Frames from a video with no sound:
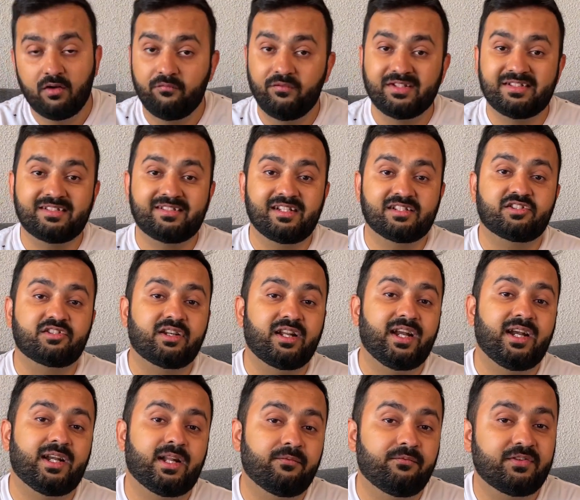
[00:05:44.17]
With such
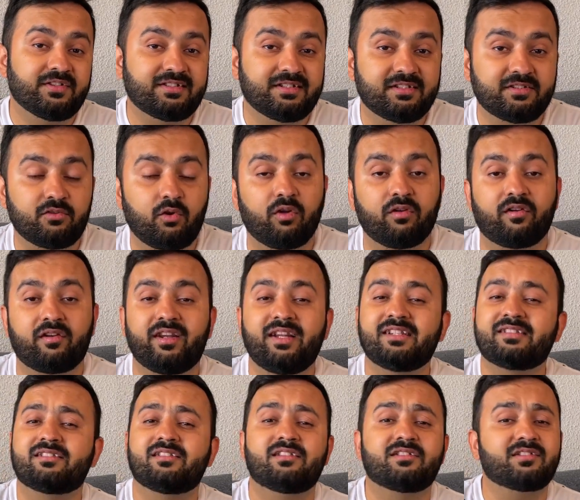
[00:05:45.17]
great emphasis on
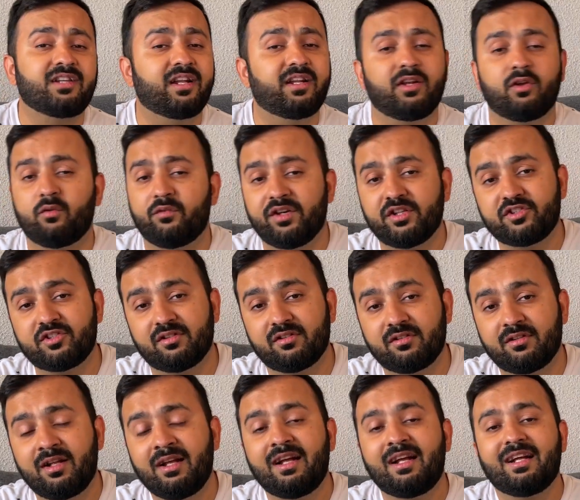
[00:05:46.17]
research and
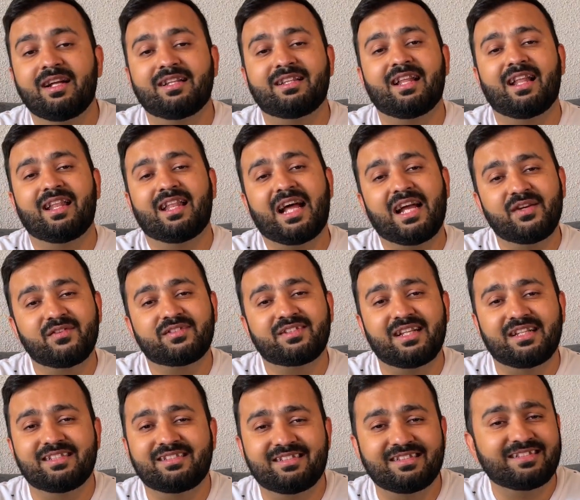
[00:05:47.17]
innovation, the life
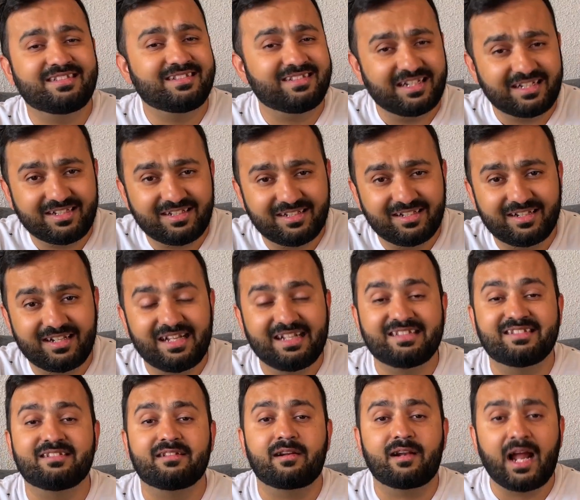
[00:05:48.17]
sciences sector
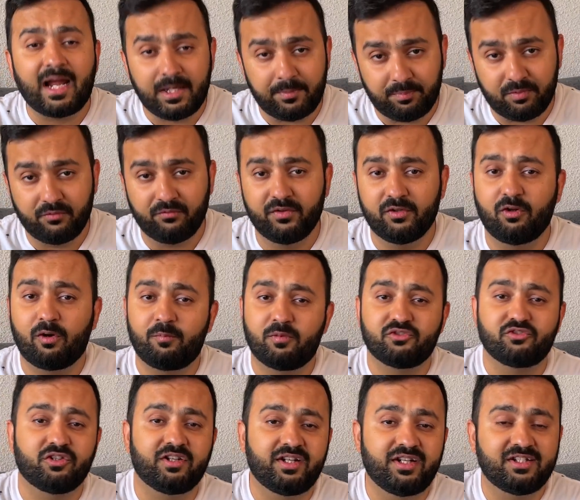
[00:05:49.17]
is ripe with
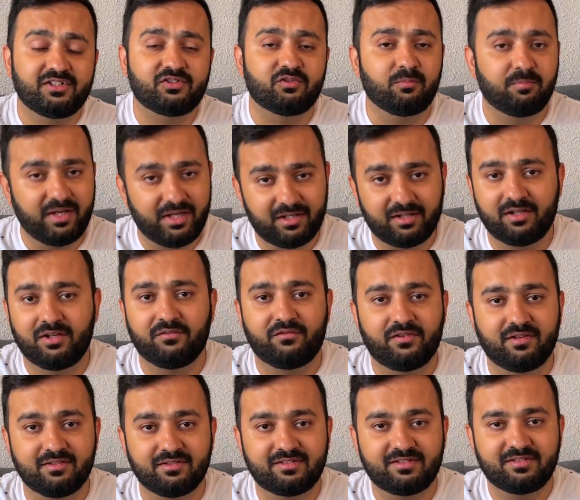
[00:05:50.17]
opportunities to make a
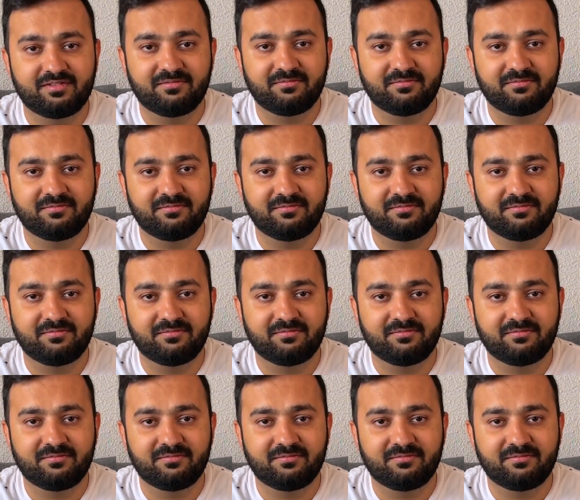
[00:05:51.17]
difference.